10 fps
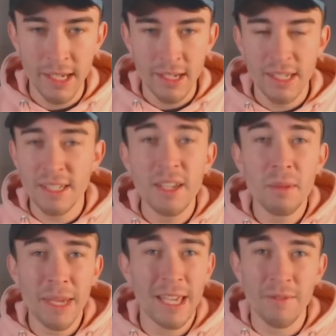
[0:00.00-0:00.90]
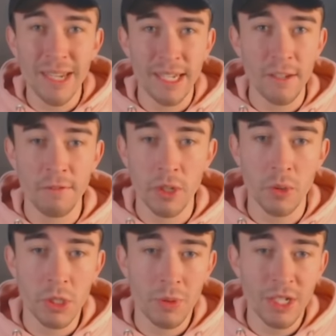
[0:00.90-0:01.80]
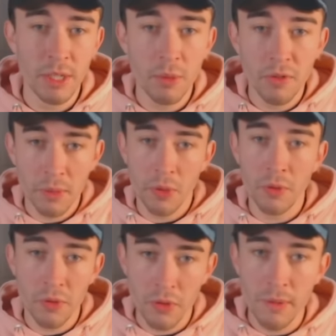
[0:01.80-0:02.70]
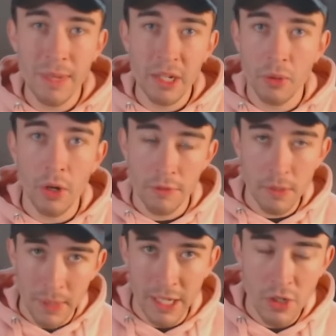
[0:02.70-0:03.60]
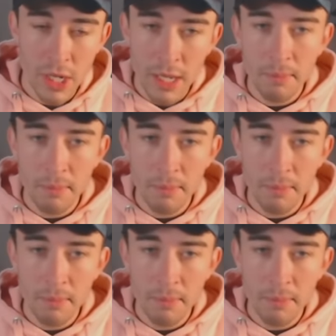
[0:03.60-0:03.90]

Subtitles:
is going to make it really difficult to actually move the ball through the middle of the pitch.